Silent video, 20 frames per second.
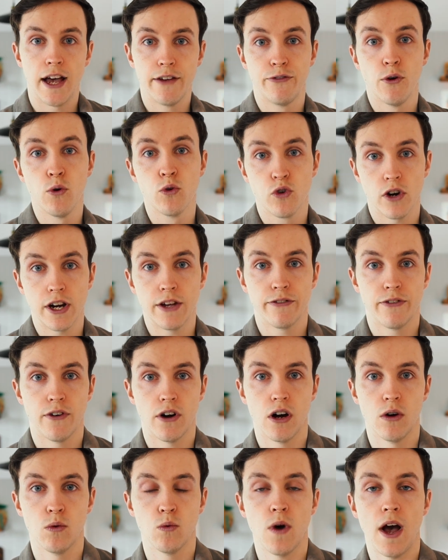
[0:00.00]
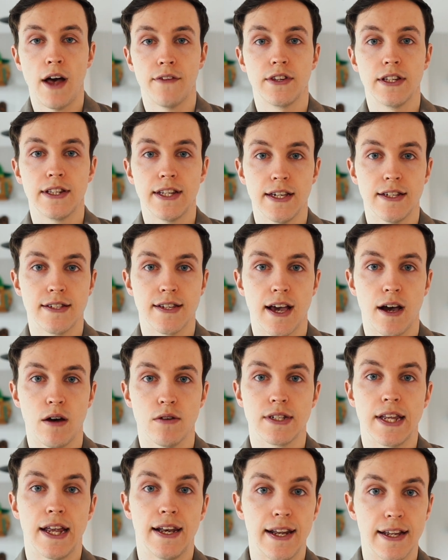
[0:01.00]
A full credit file will have the
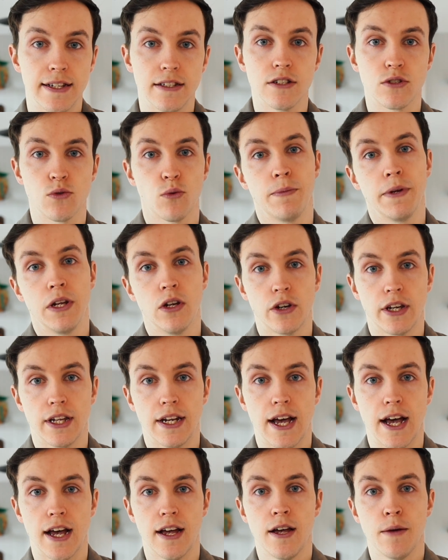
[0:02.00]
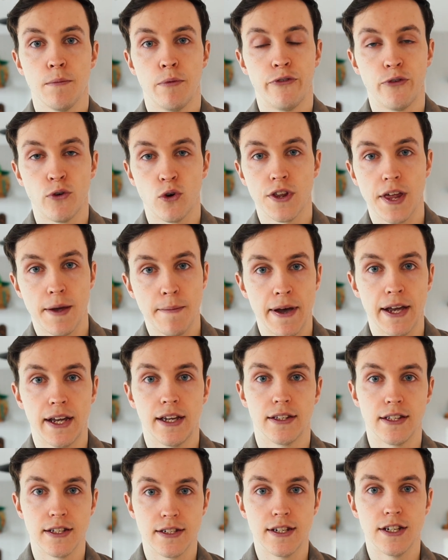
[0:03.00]
details that that lenders will be looking at before they make
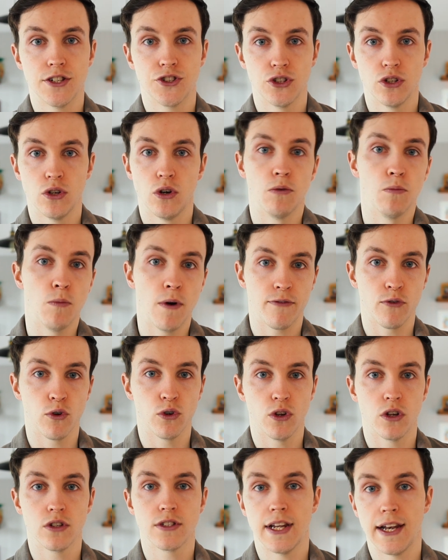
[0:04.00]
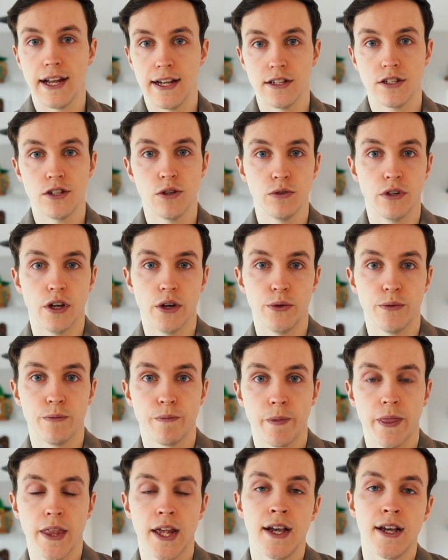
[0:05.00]
a decision on whether or not to lend to you.
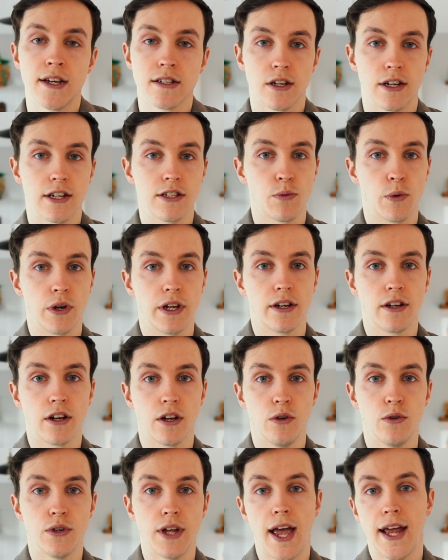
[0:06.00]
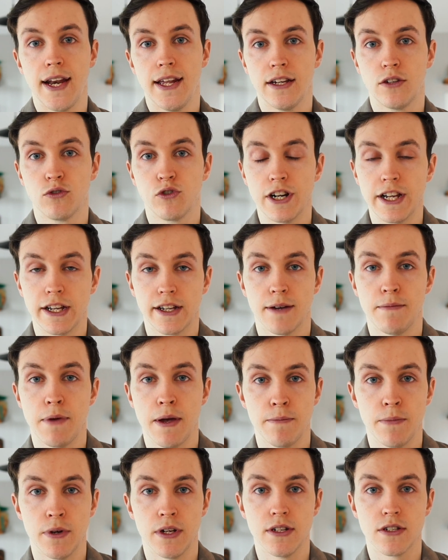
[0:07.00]
So this will include any credit
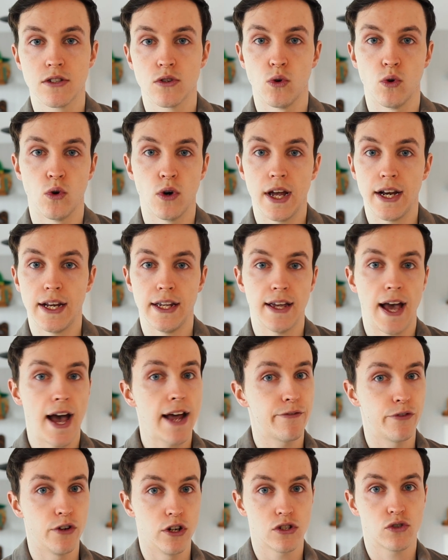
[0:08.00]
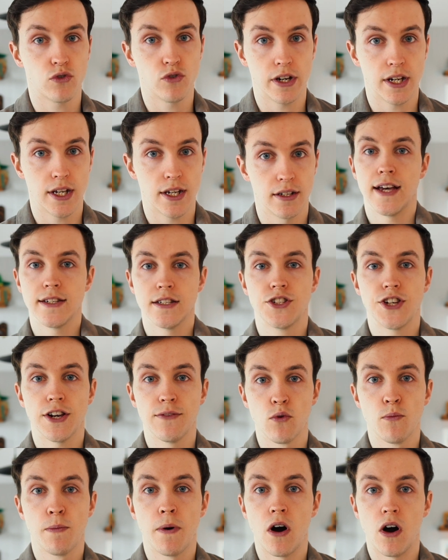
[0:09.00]
commitments or any adverse credit. As a
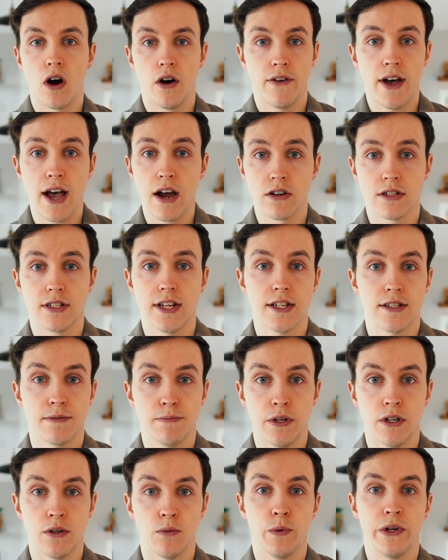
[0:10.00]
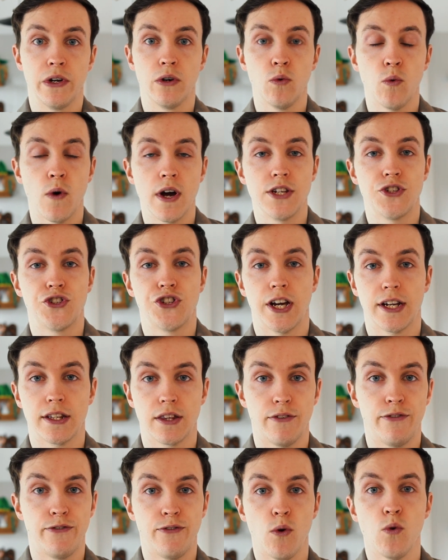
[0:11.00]
general part of our assessment, we'd always check
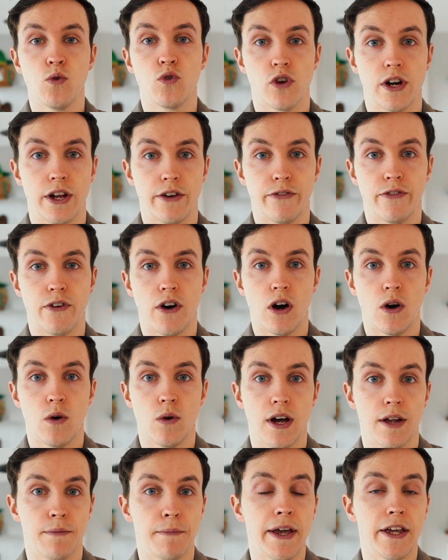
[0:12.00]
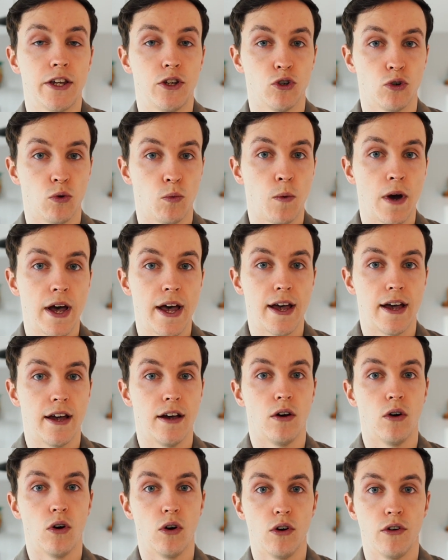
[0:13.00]
the full credit file and make you
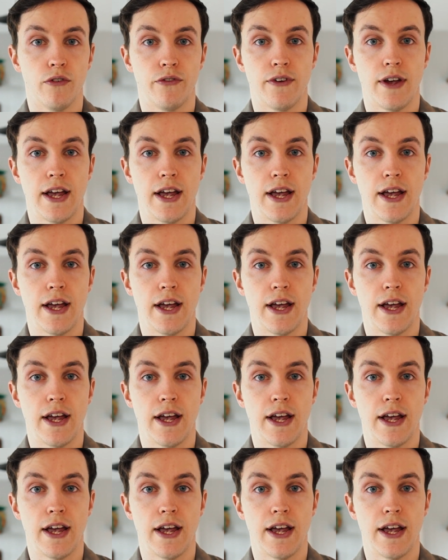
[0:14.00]
aware of